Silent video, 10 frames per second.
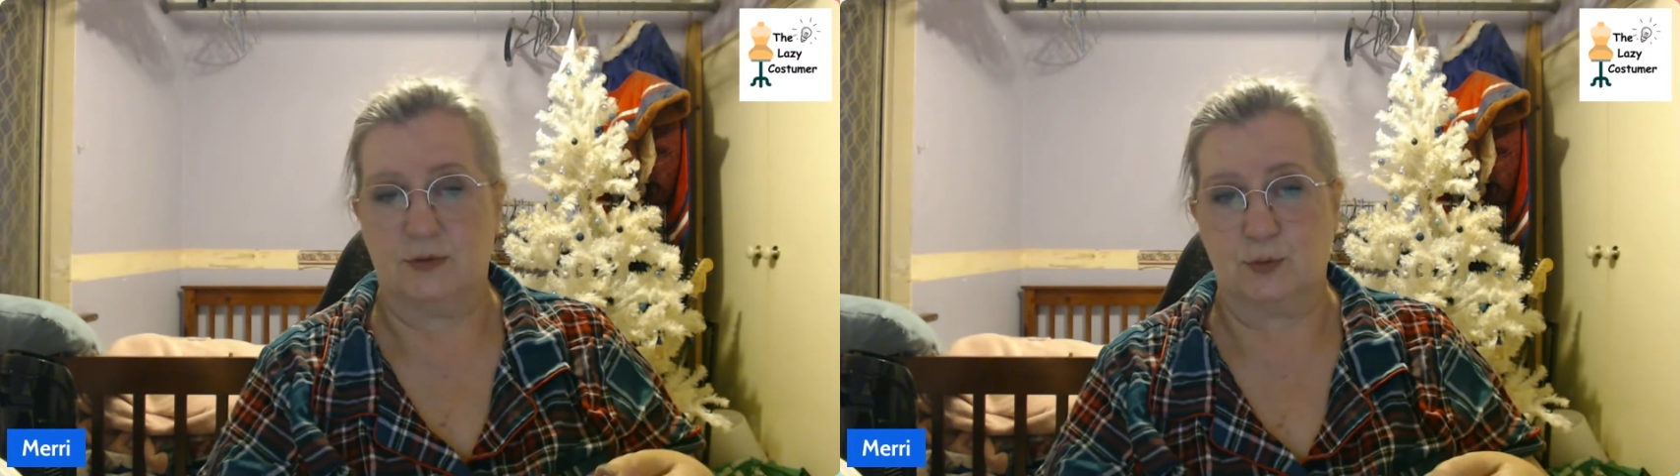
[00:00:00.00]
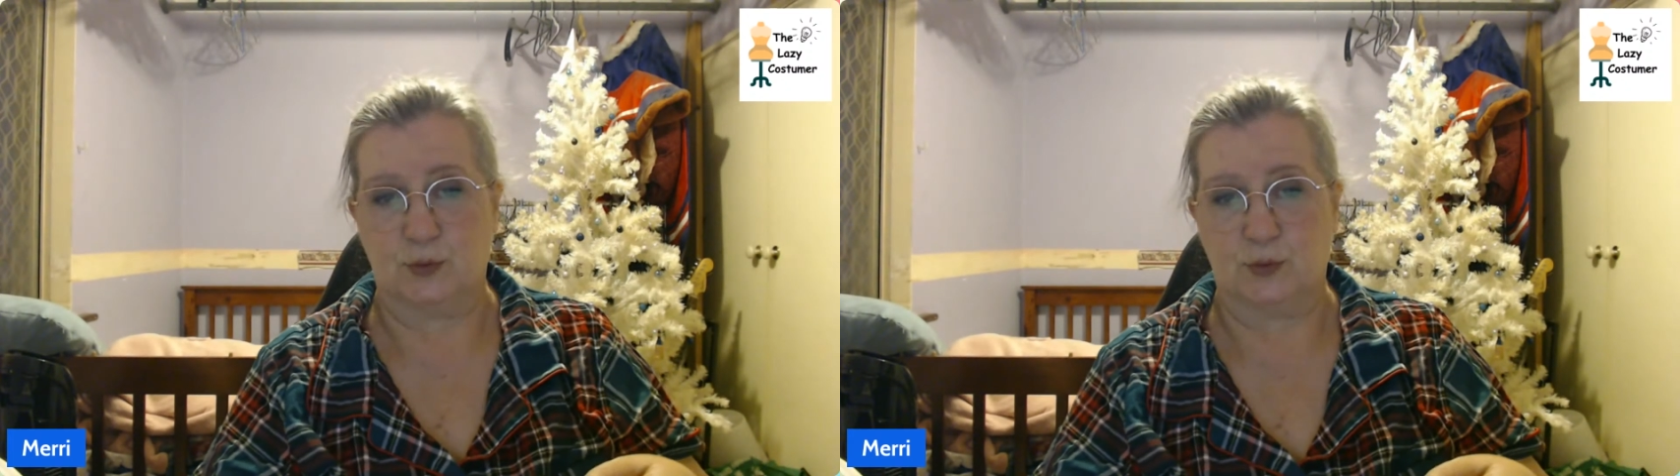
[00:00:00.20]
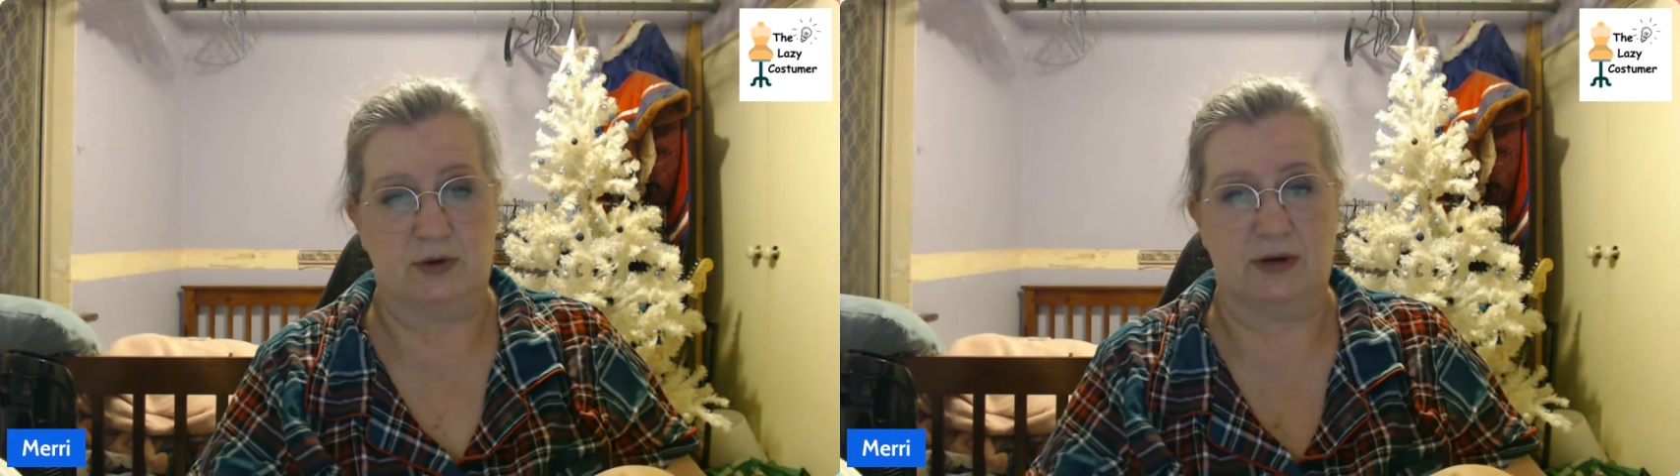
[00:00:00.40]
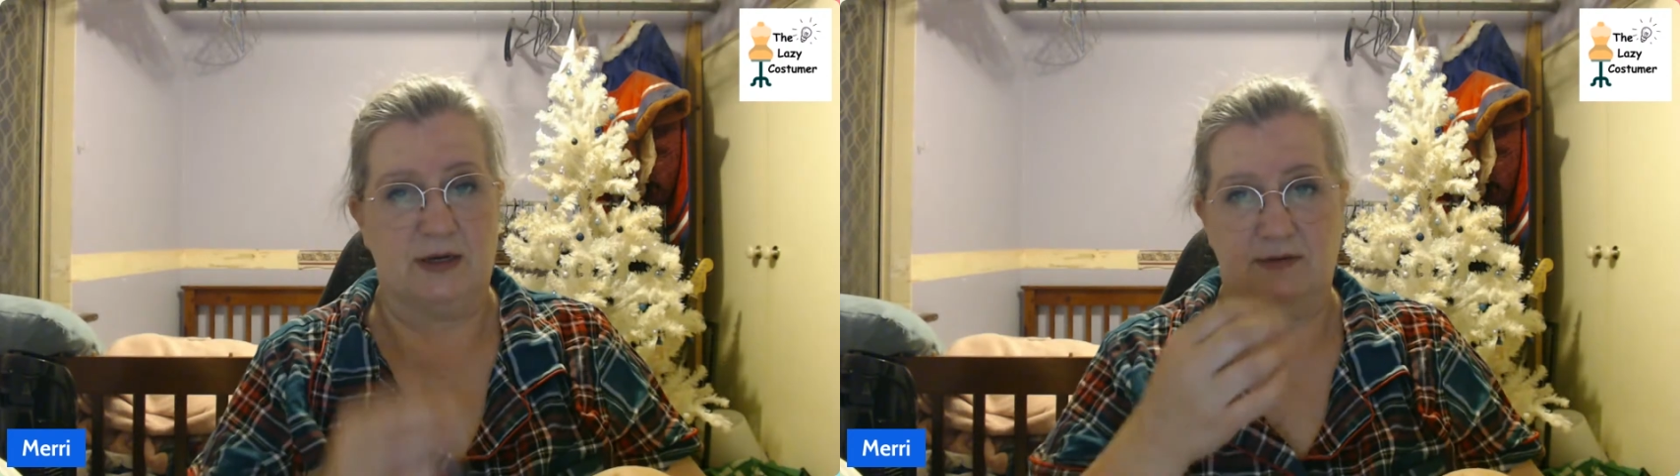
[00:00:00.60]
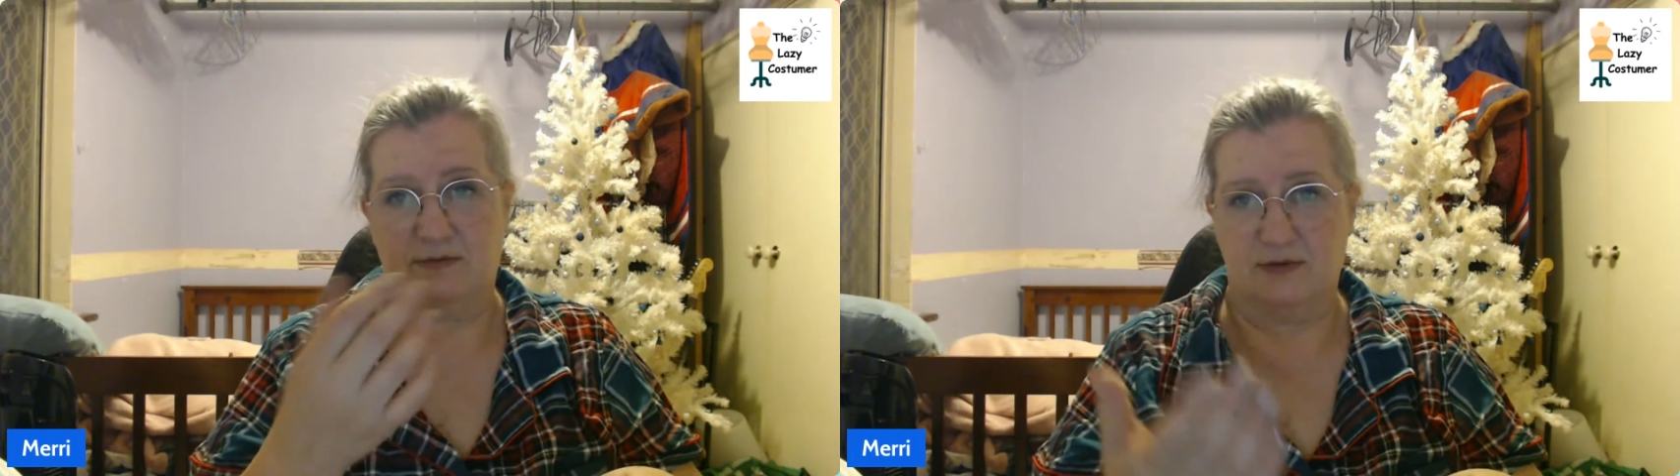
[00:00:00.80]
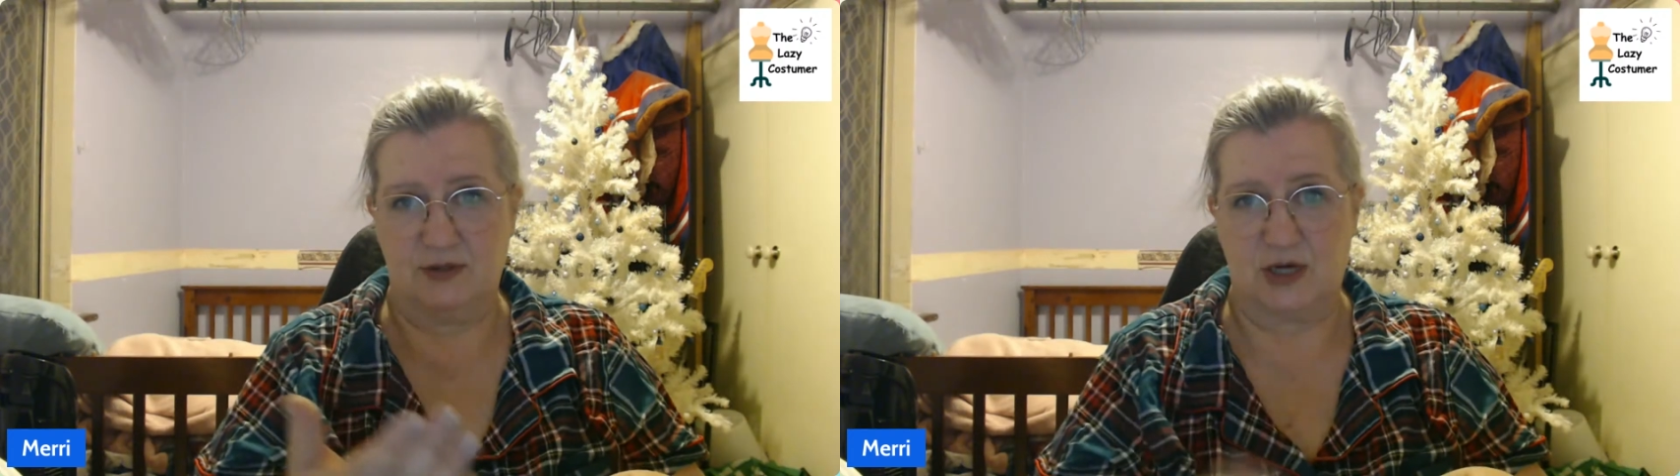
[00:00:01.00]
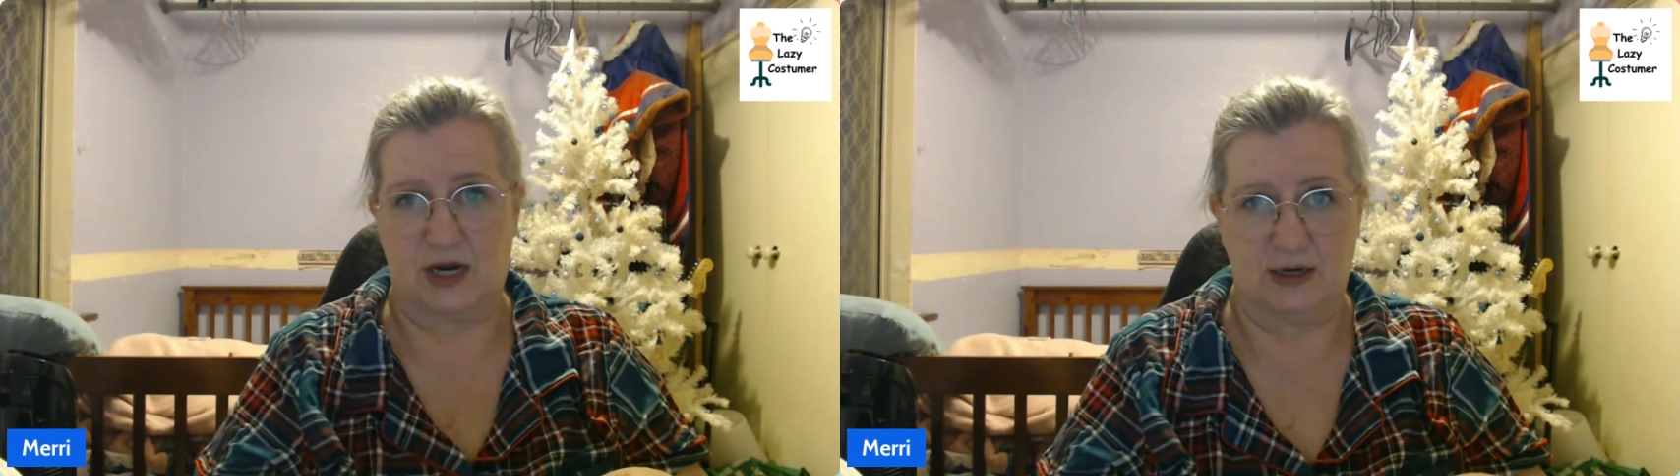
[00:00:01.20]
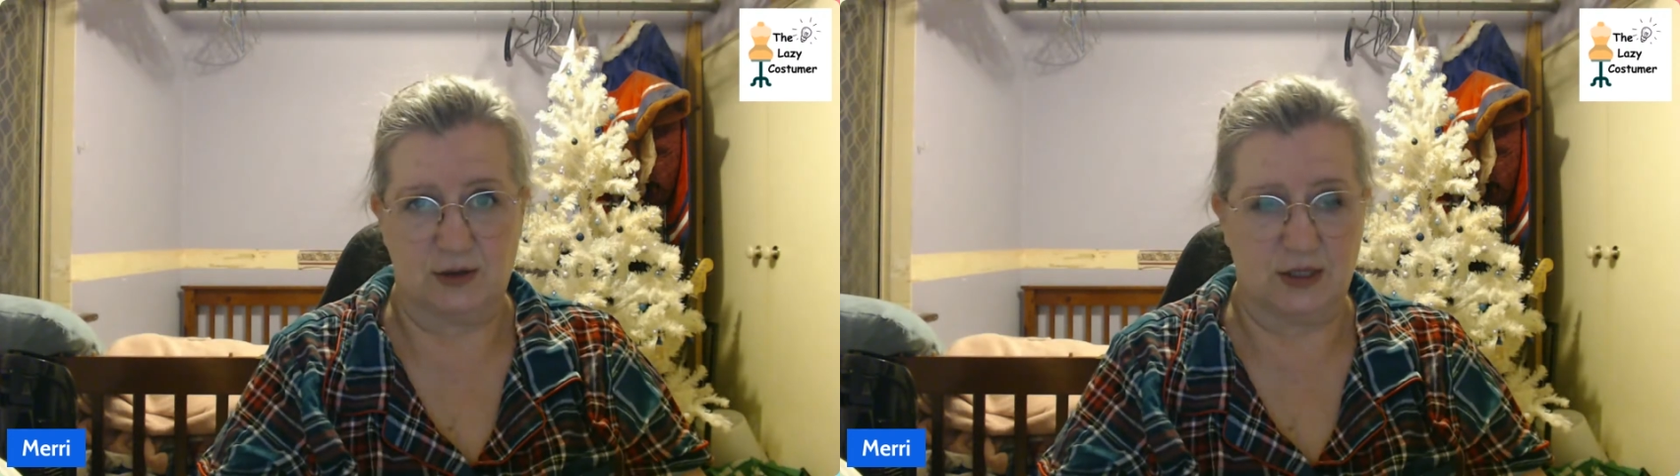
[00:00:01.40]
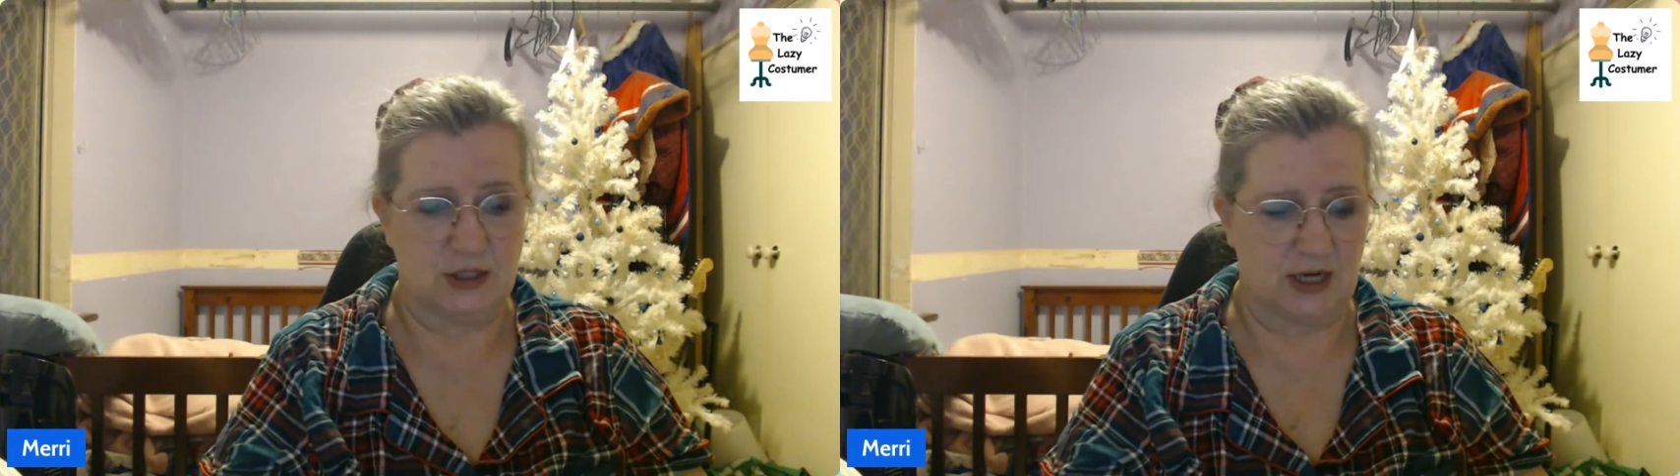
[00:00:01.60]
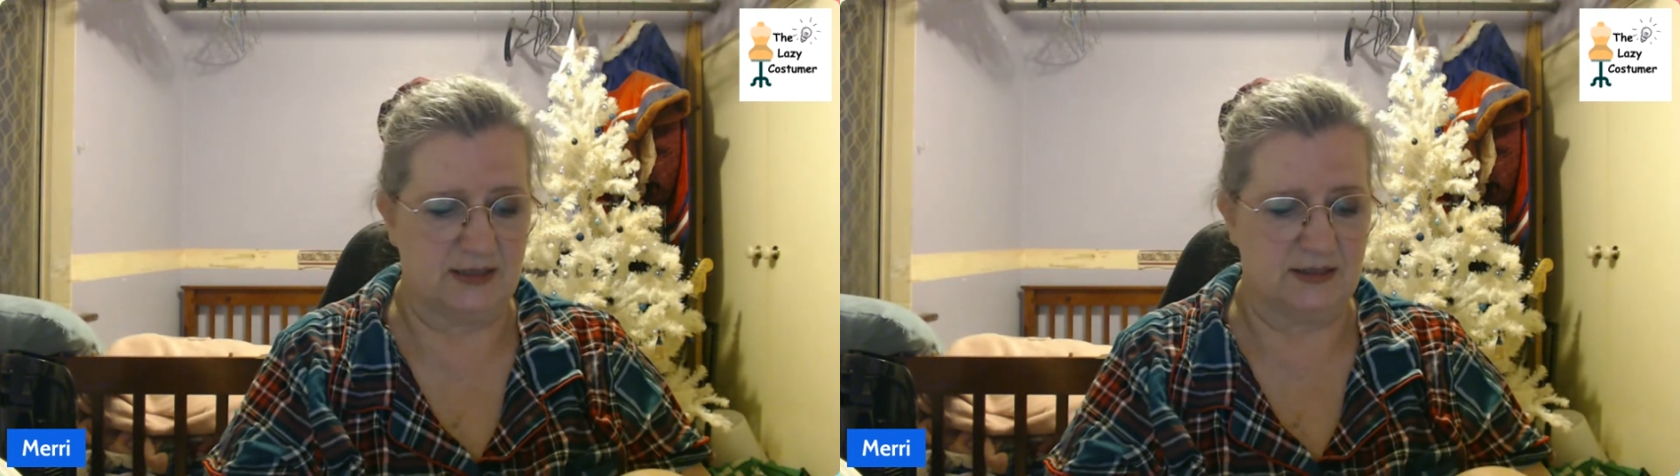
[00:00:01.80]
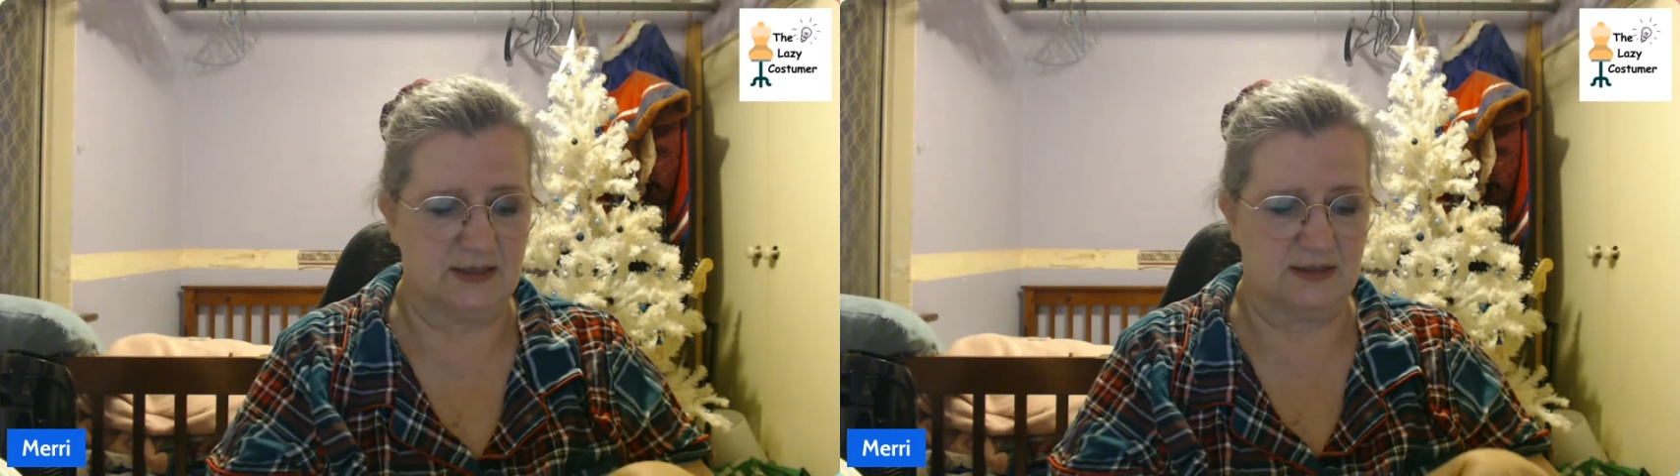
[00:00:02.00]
ordinary chain-looking chains,